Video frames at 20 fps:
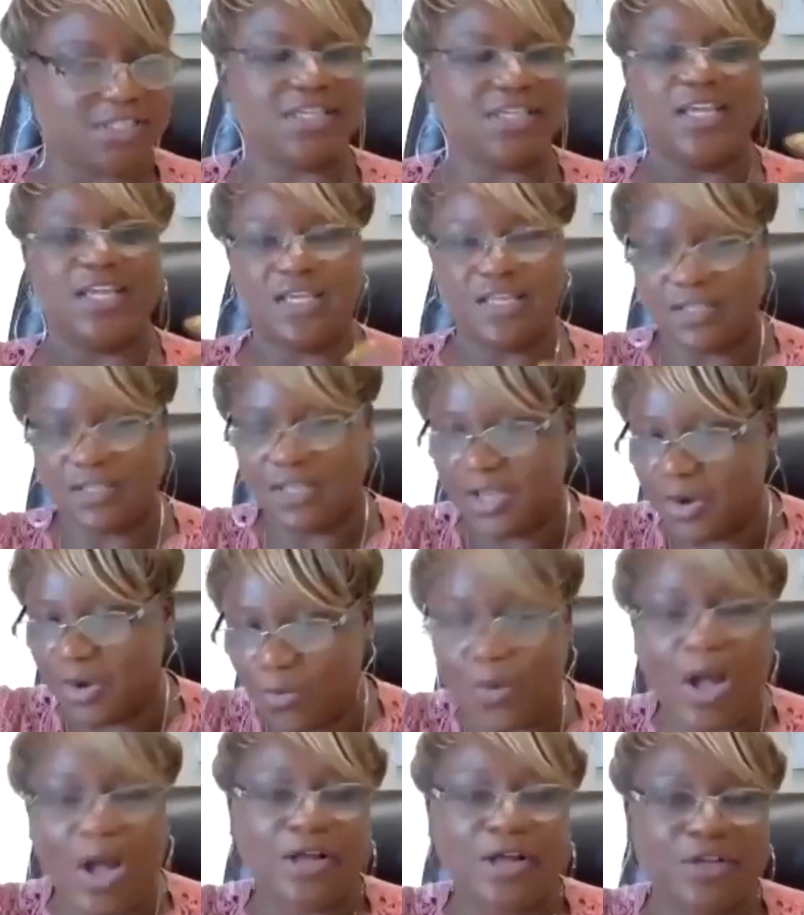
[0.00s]
Because again,
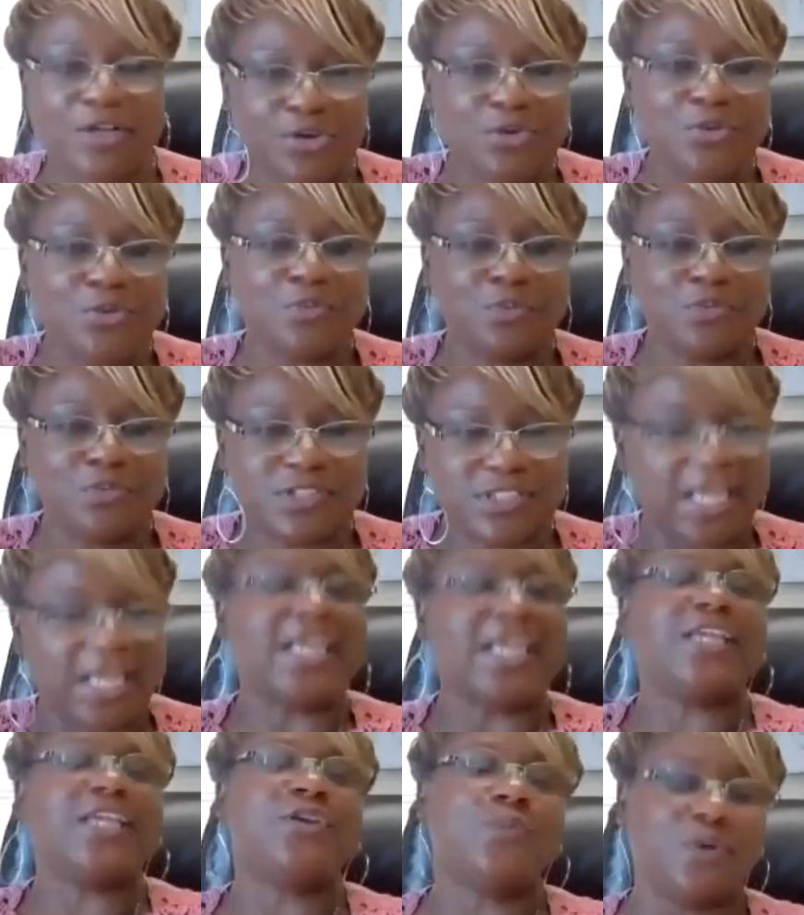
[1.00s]
while you
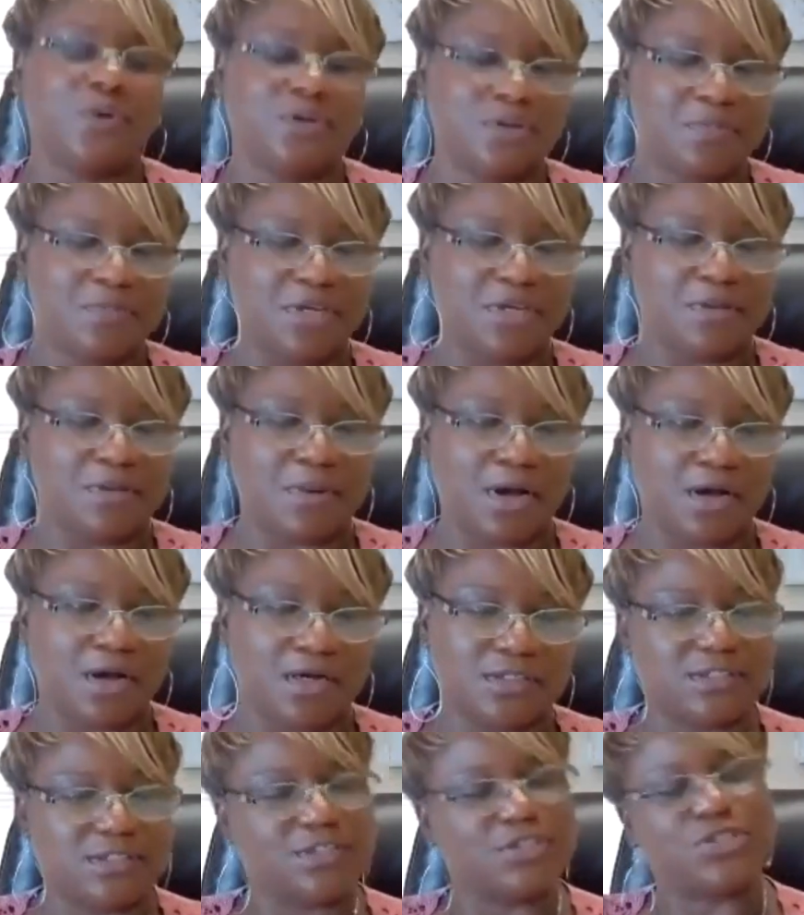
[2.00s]
say you want to be a
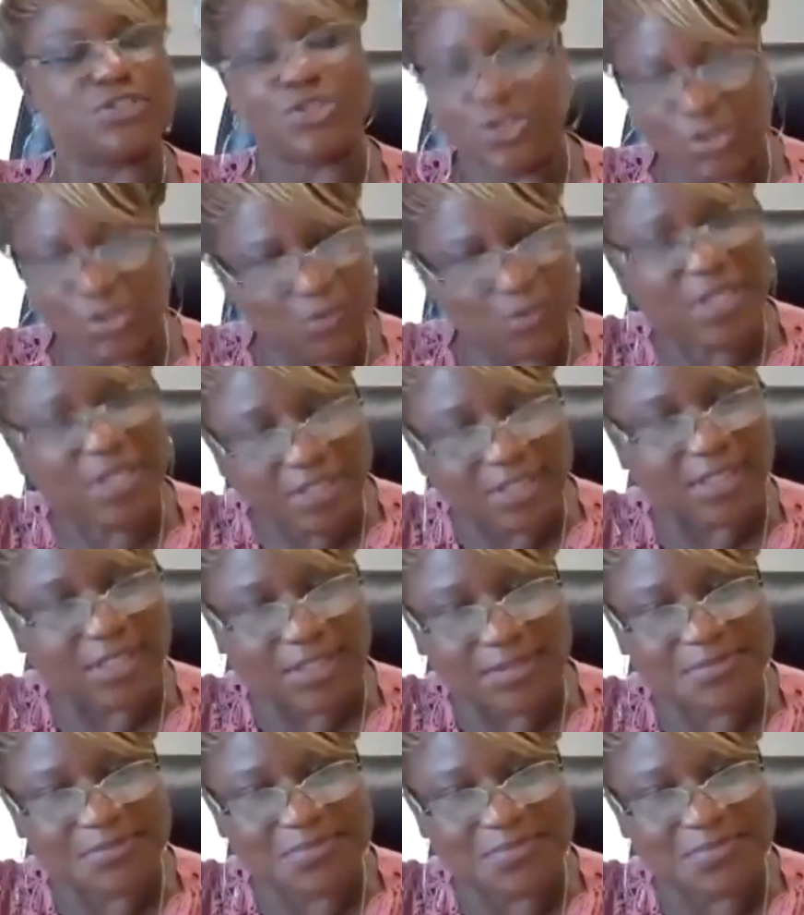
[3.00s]
boss, do you really?